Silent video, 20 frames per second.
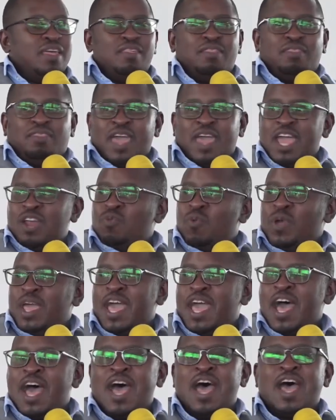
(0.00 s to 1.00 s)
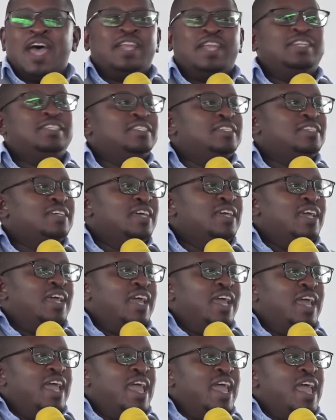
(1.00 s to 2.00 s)
Then we had
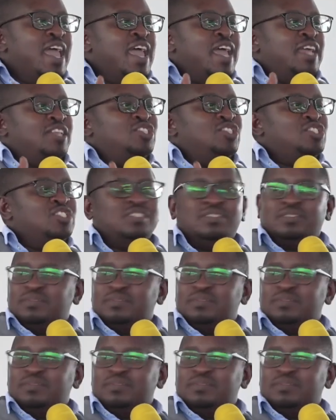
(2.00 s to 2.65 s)
Edge.